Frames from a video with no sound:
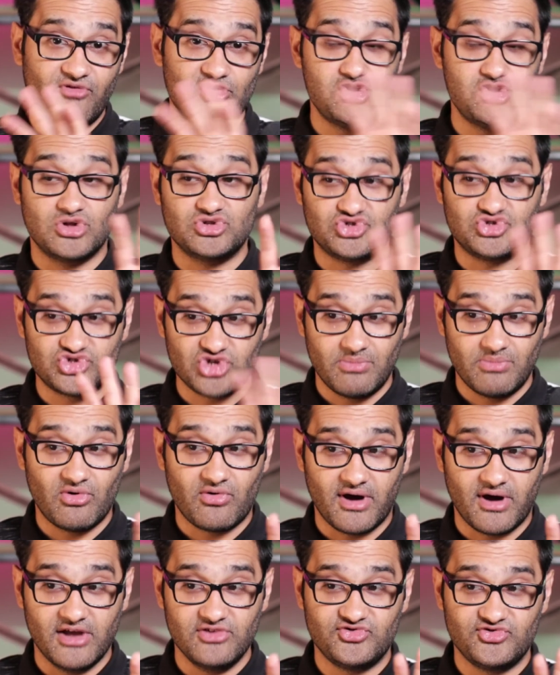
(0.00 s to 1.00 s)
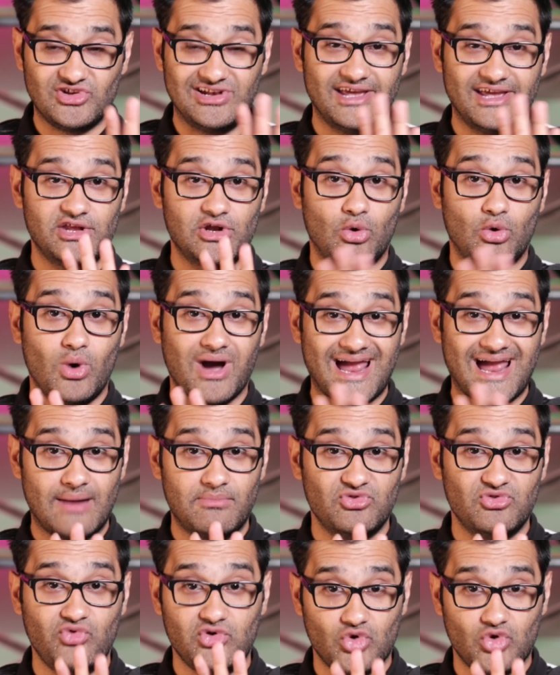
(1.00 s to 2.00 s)
for you and summarize to let you know what
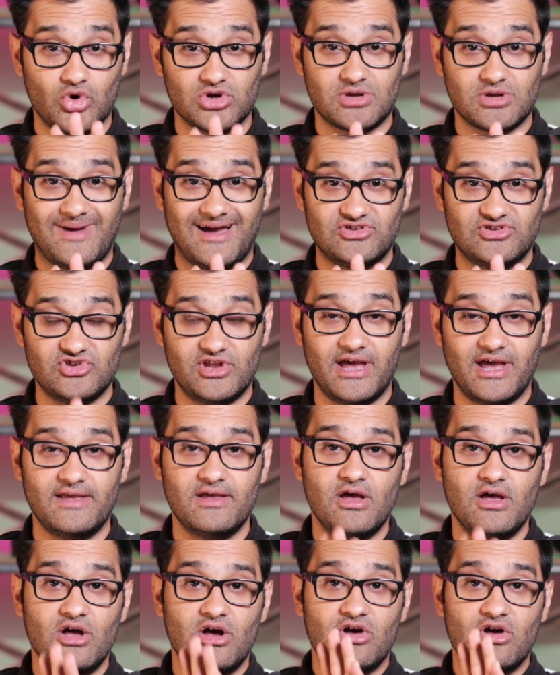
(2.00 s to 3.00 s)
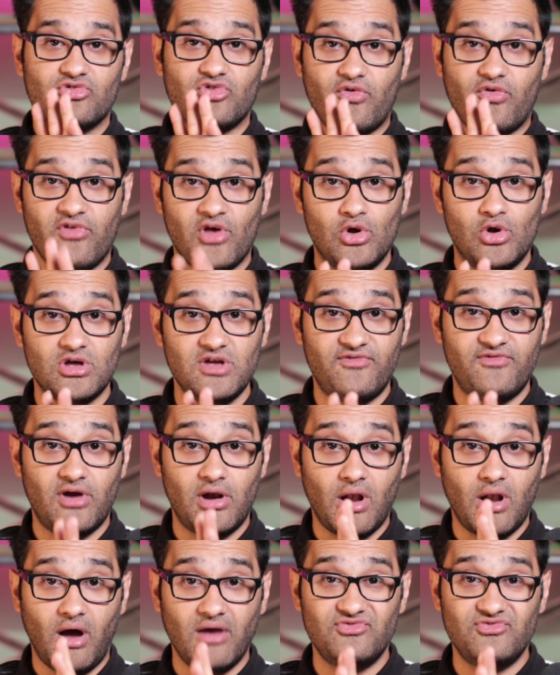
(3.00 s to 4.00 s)
cameras we talked about today. So if you're looking for
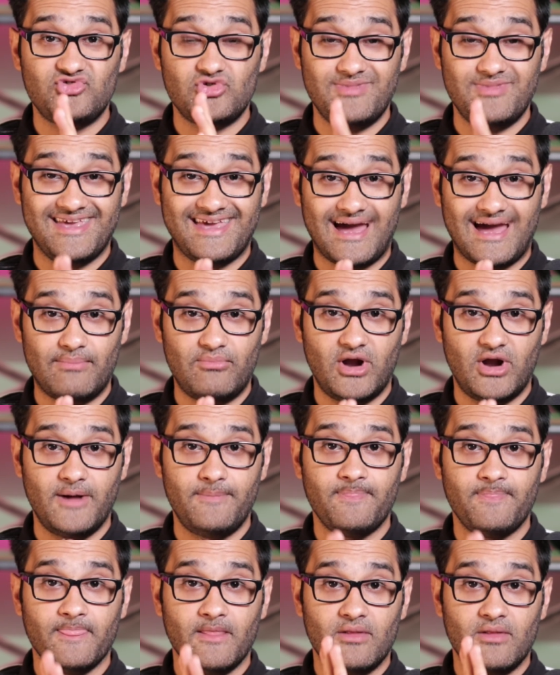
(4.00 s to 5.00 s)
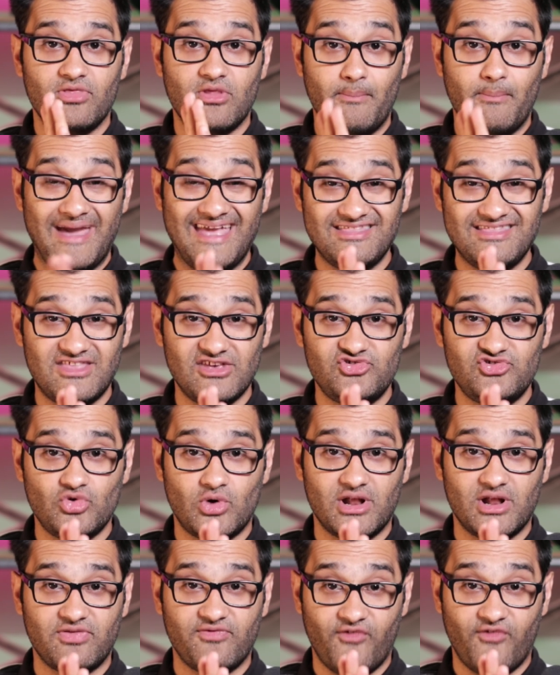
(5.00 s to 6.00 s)
a live streaming camera, the main things you
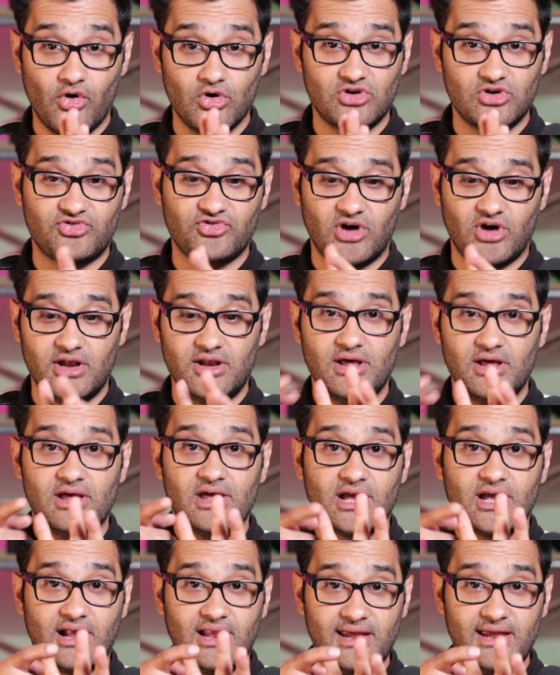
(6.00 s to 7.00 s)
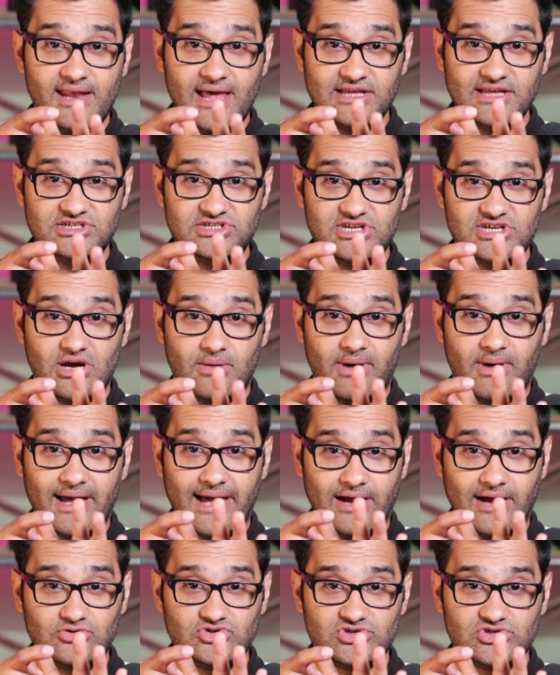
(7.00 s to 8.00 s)
want to focus on: clean HDMI
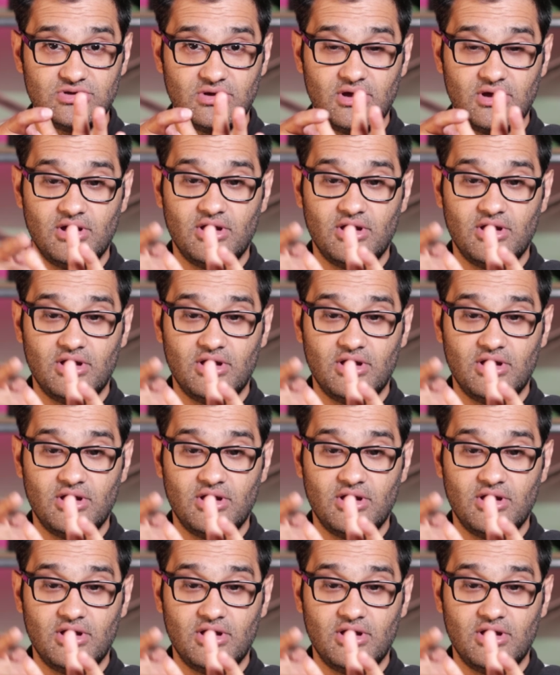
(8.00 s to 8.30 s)
out,